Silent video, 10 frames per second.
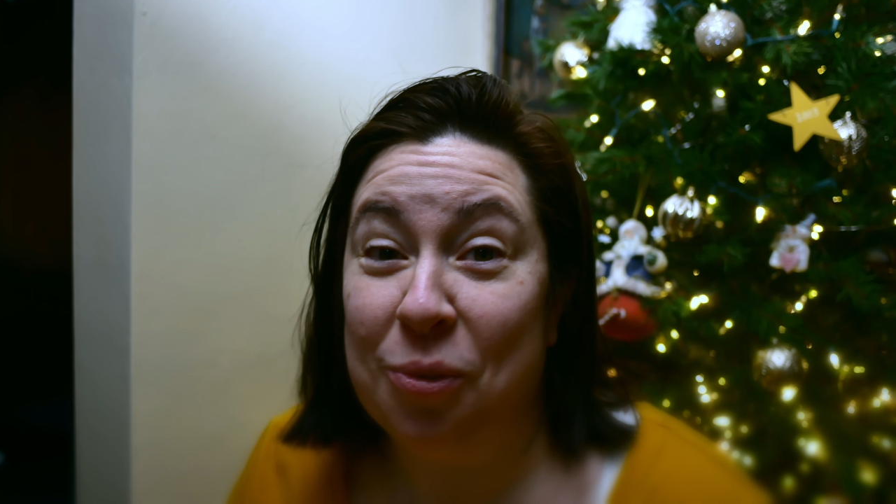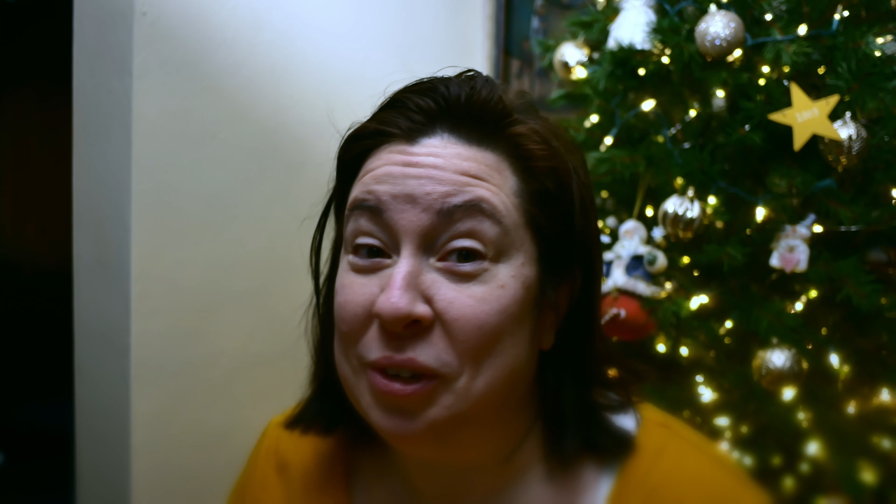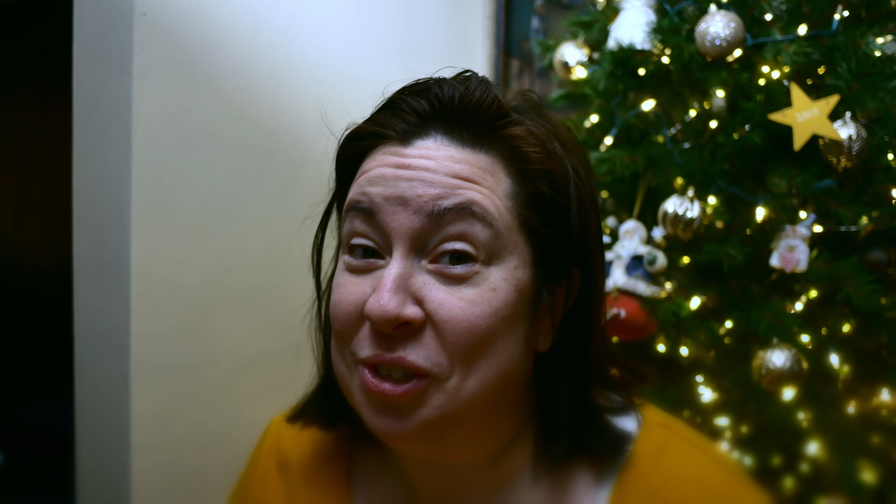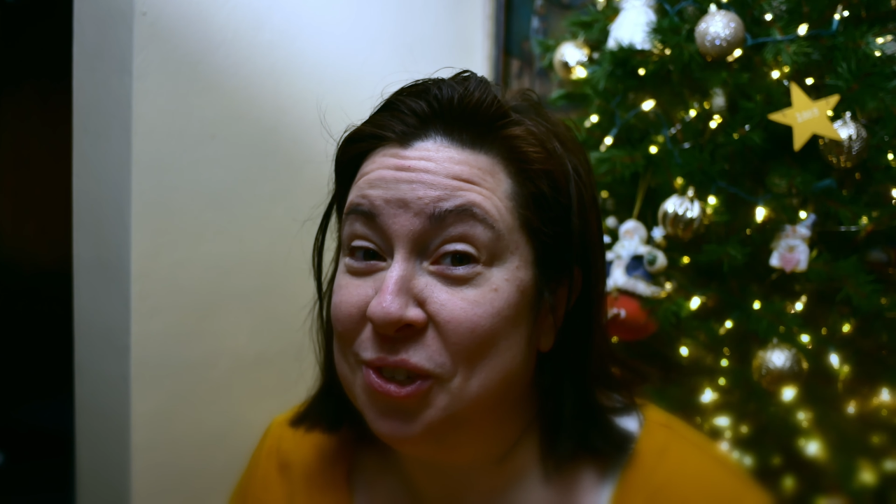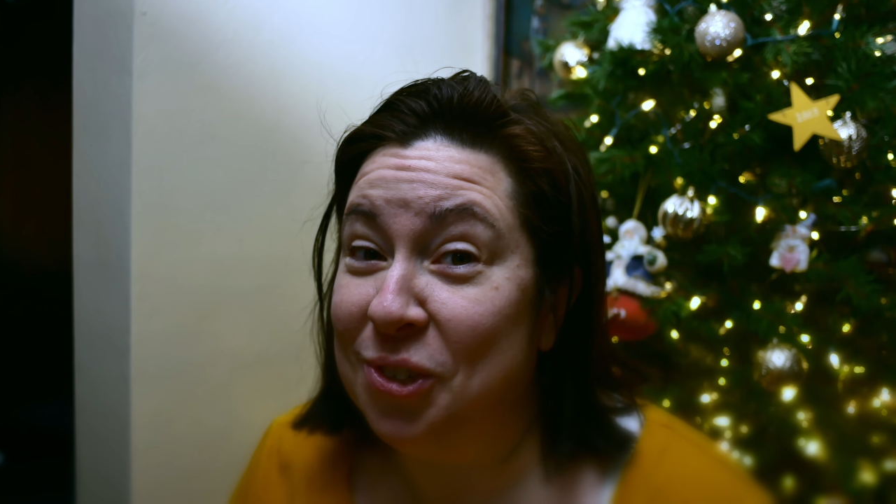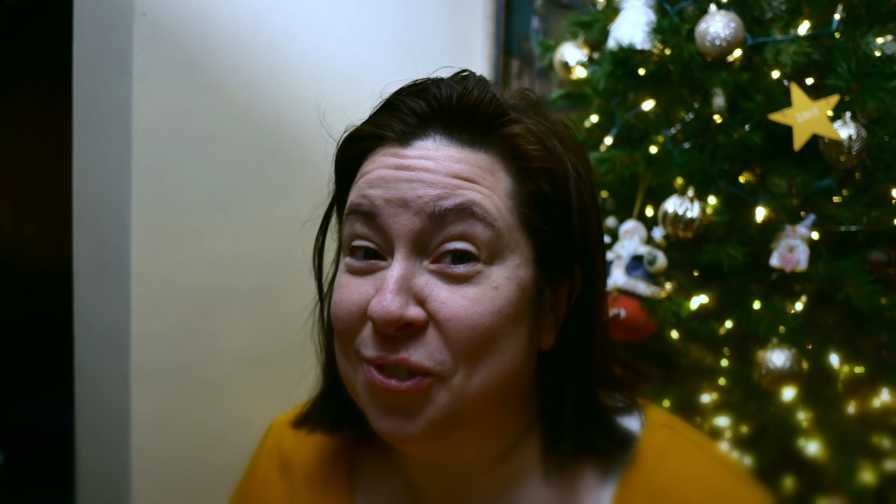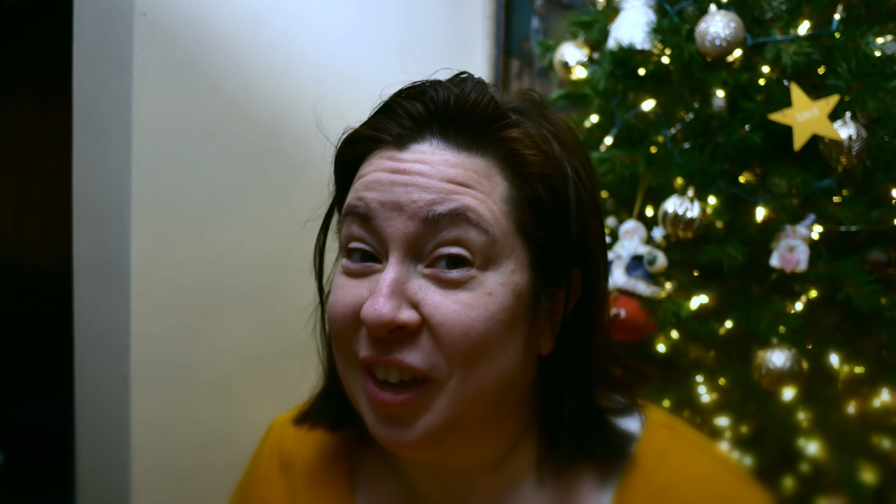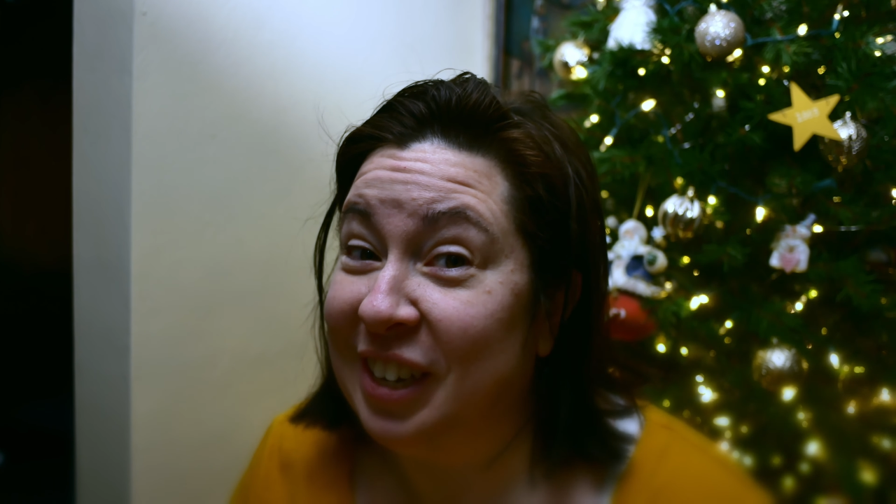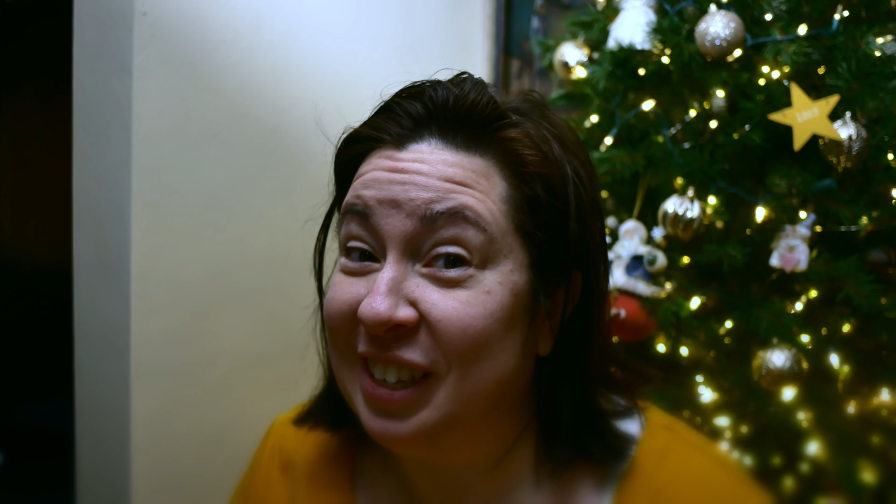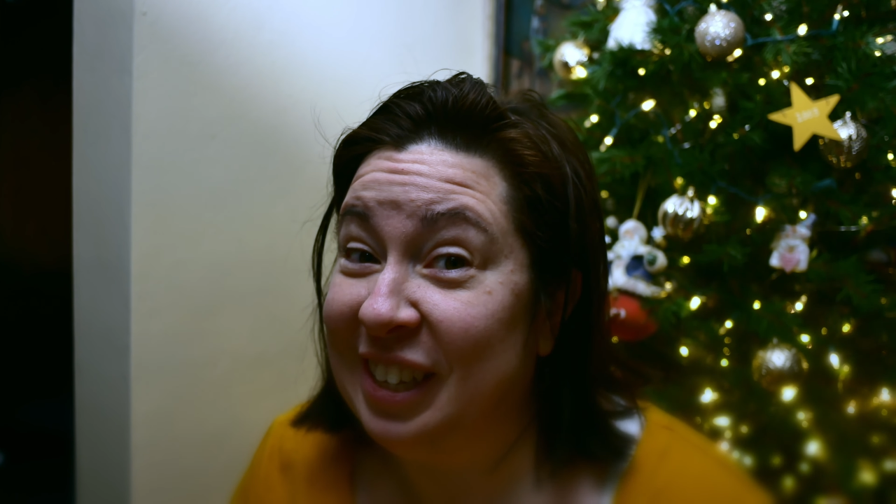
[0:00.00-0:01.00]
Winter's
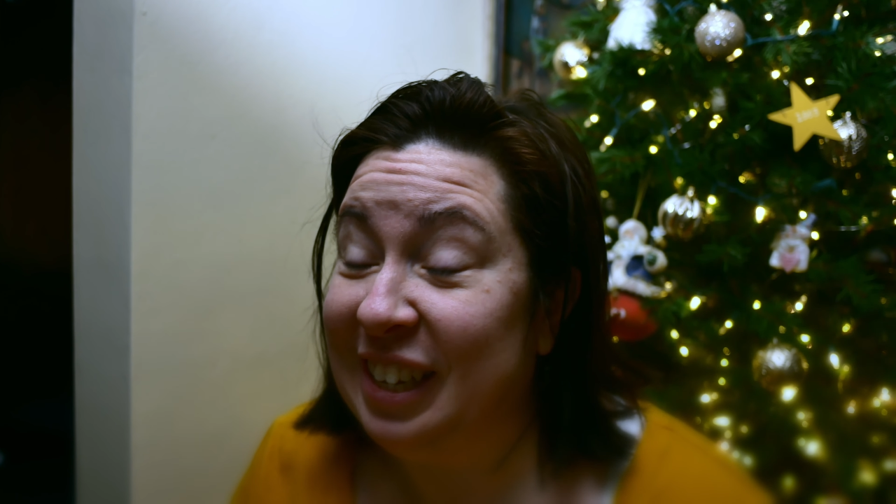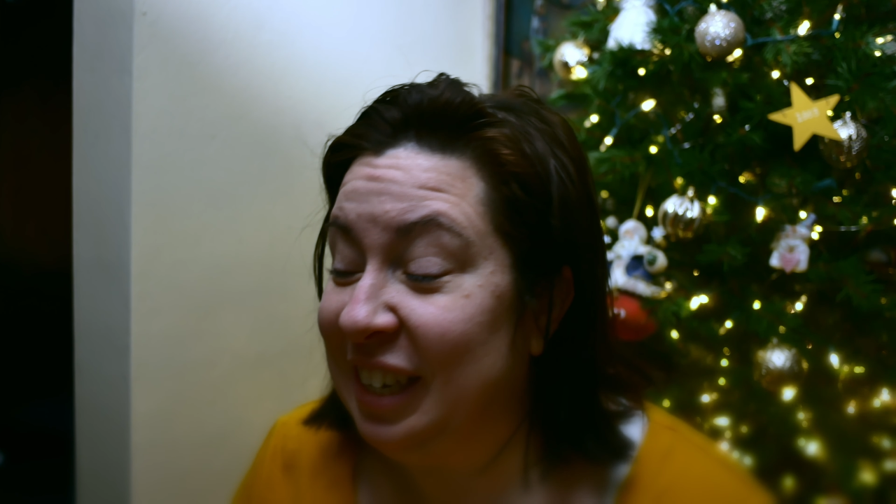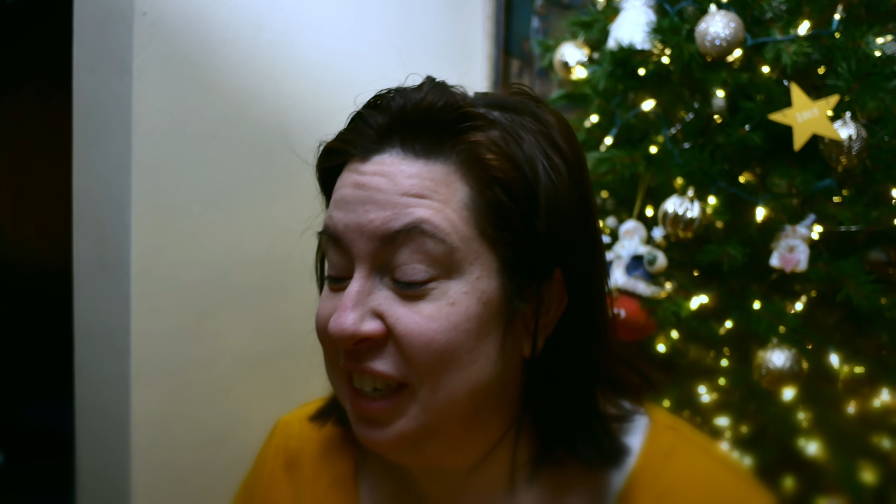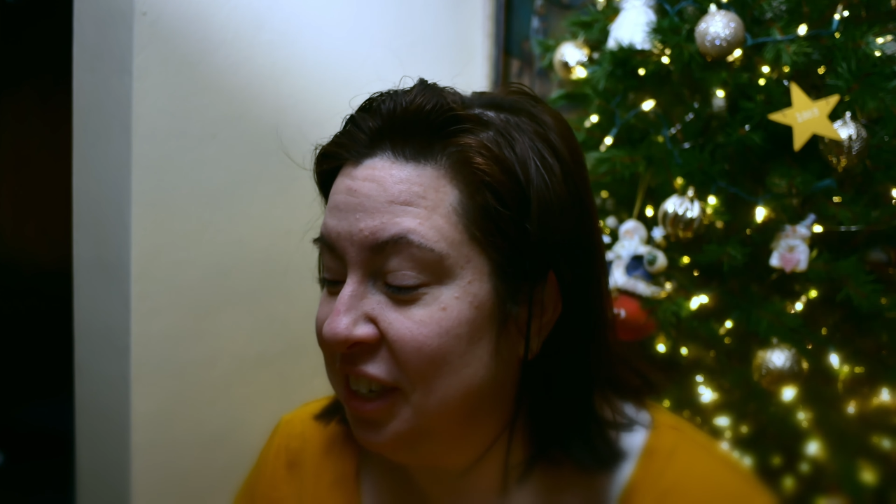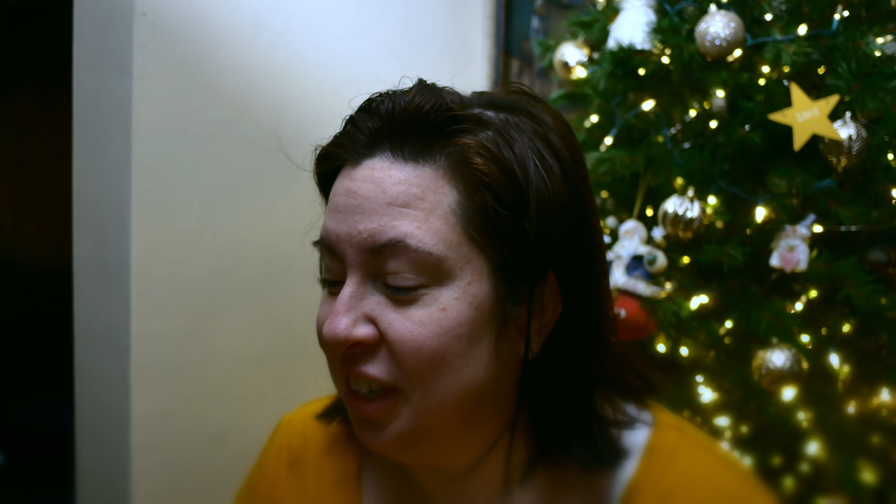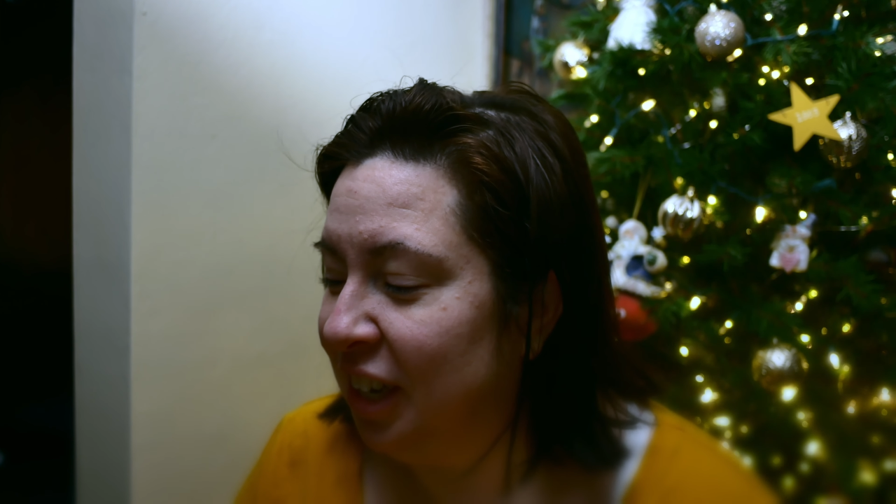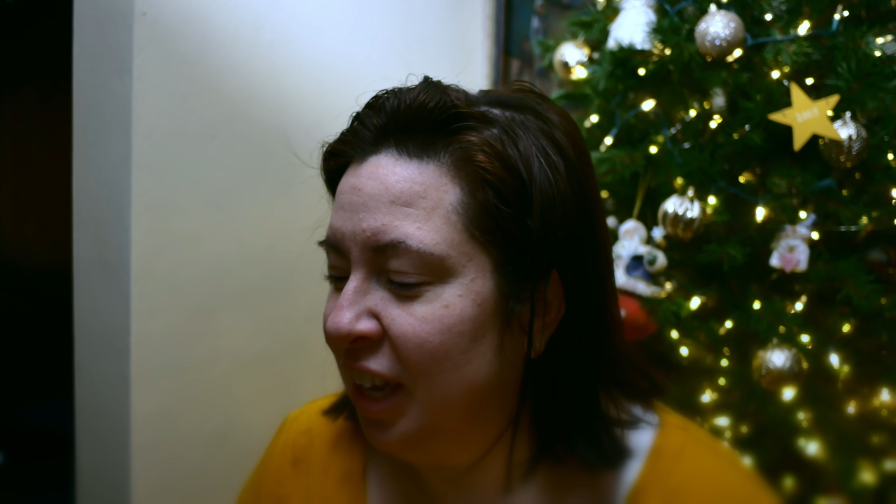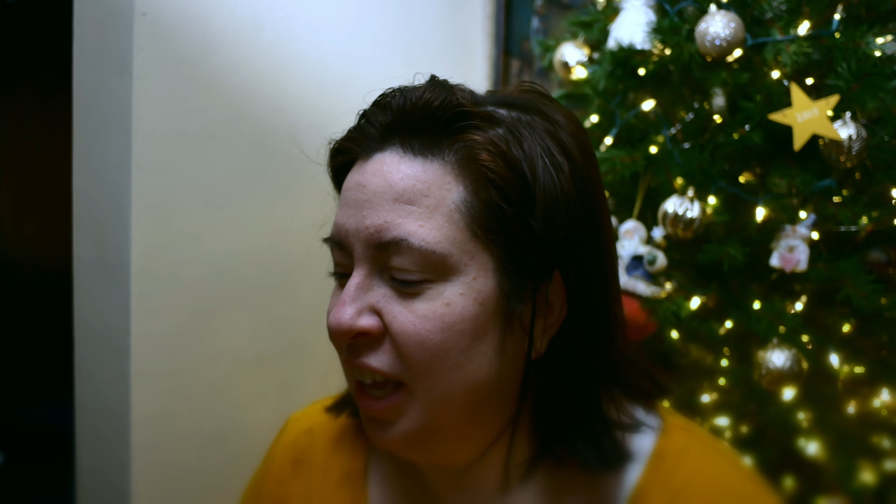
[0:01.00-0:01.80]
finally here.